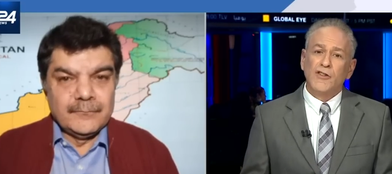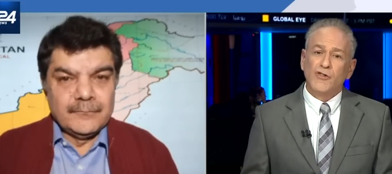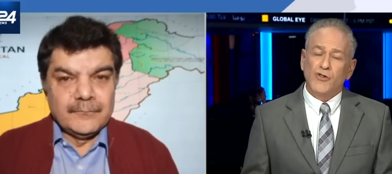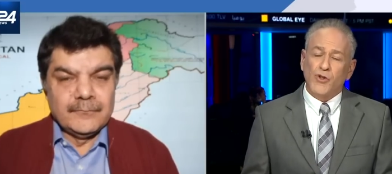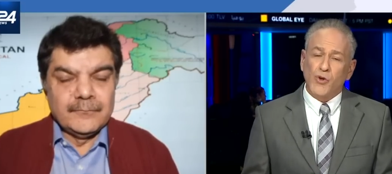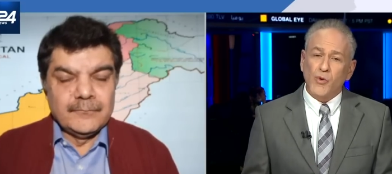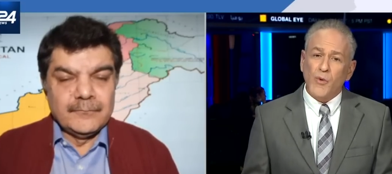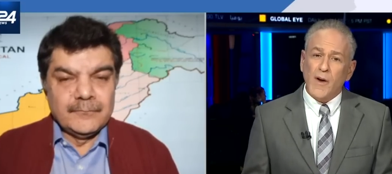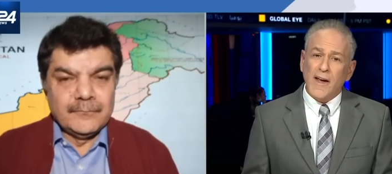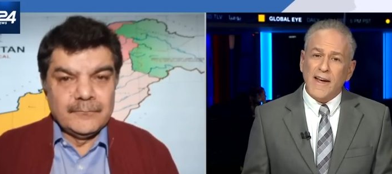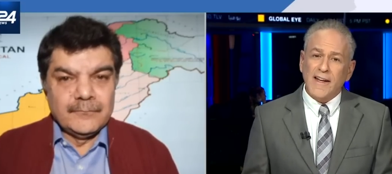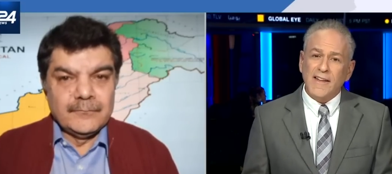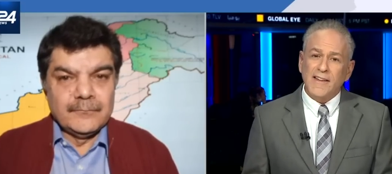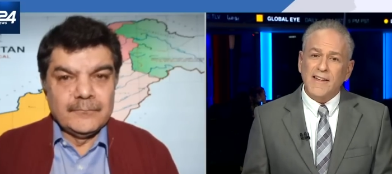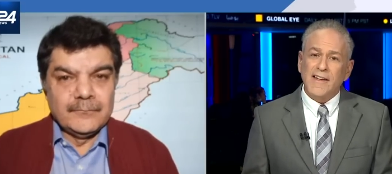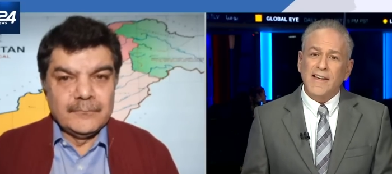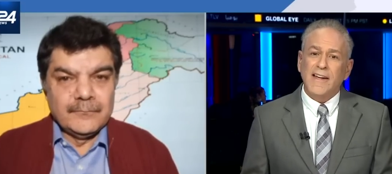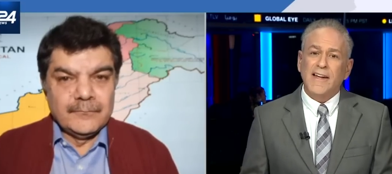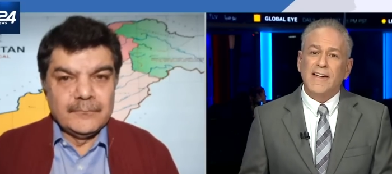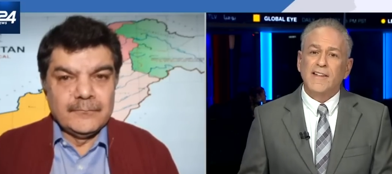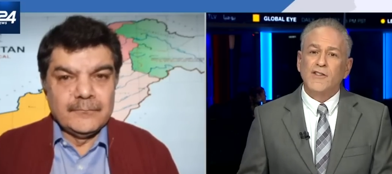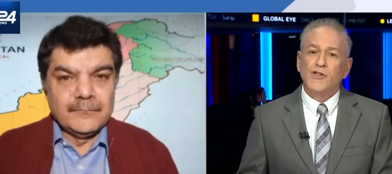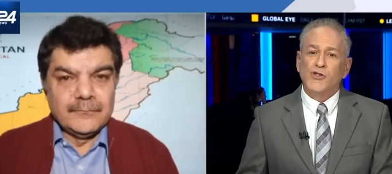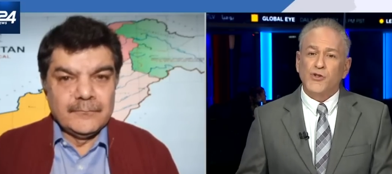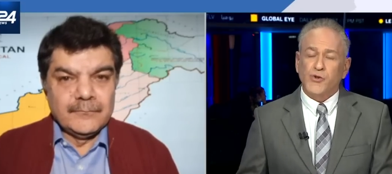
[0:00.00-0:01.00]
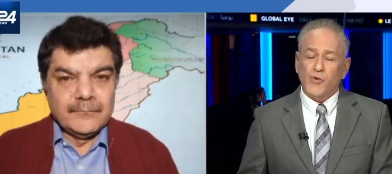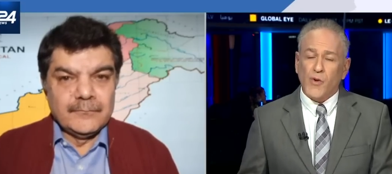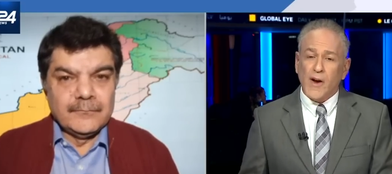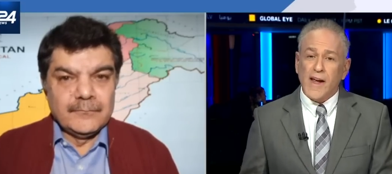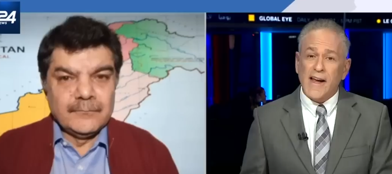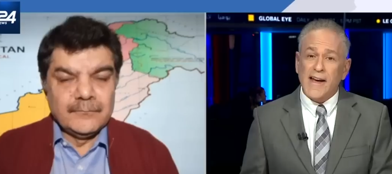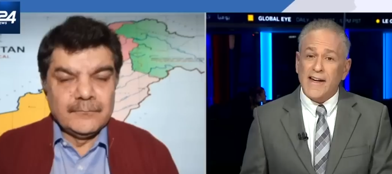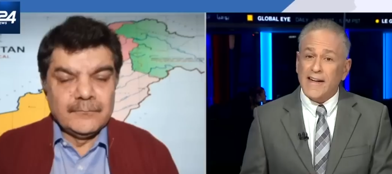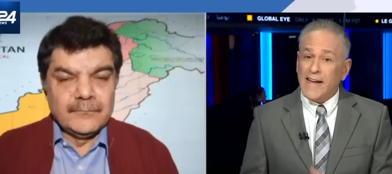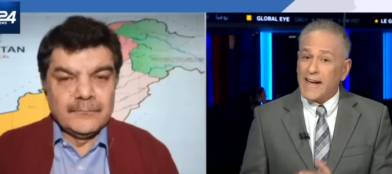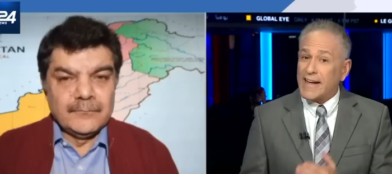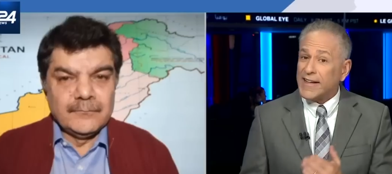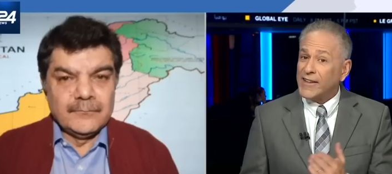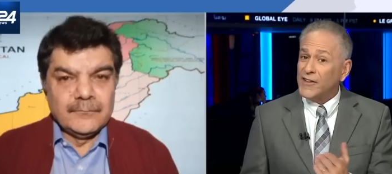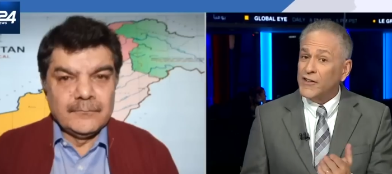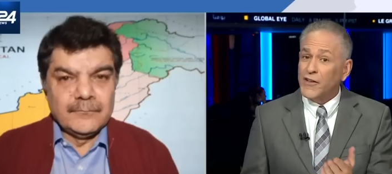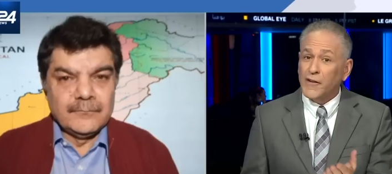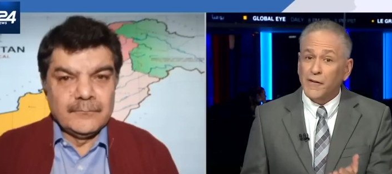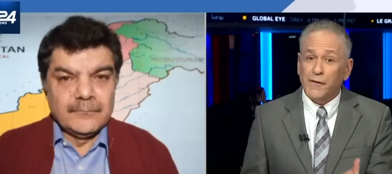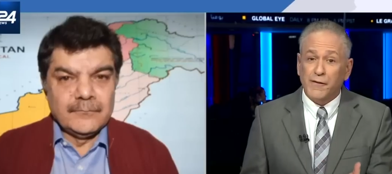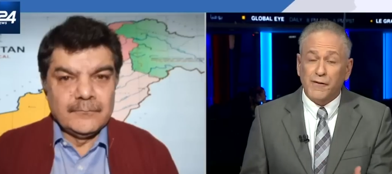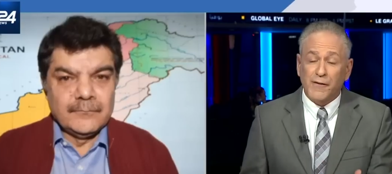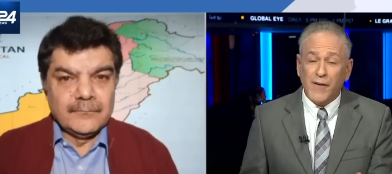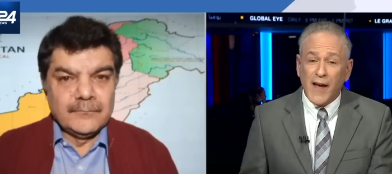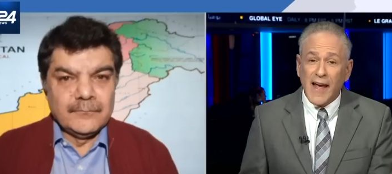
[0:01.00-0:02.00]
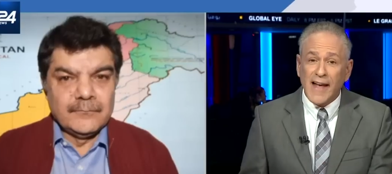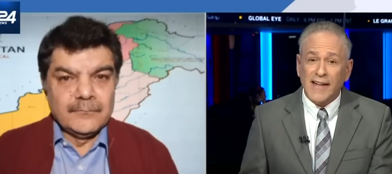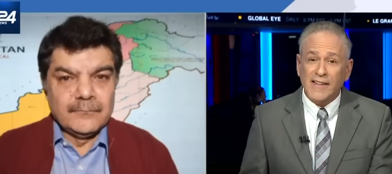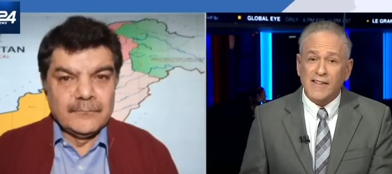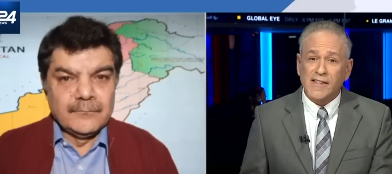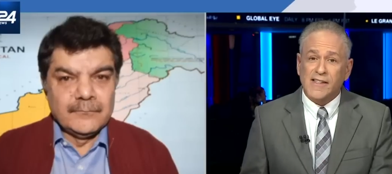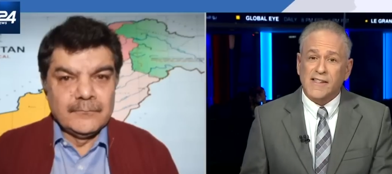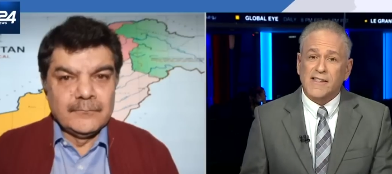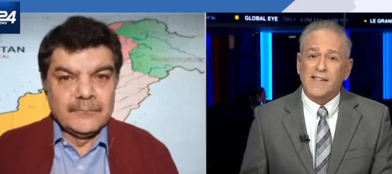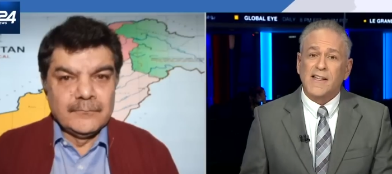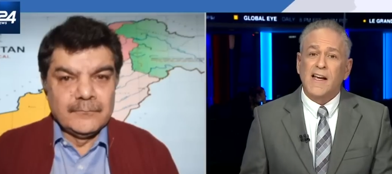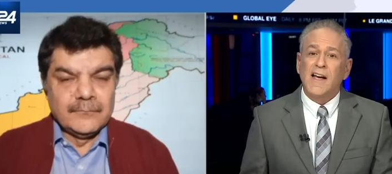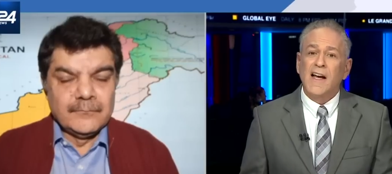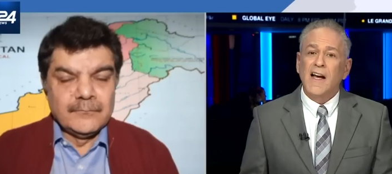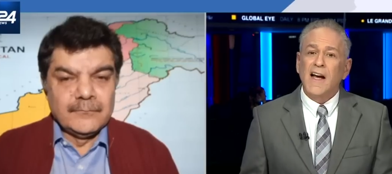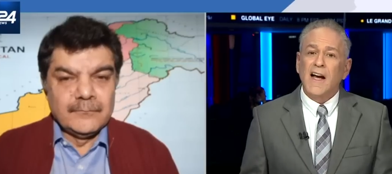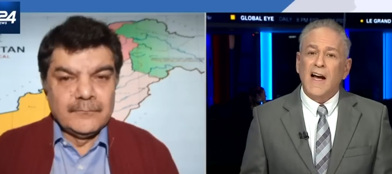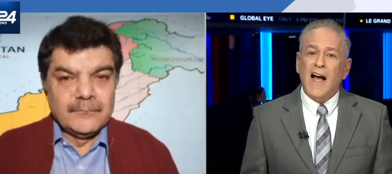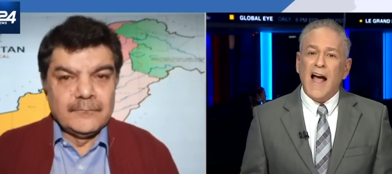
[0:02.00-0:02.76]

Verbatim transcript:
Speaker 1: to India in trade, in defense.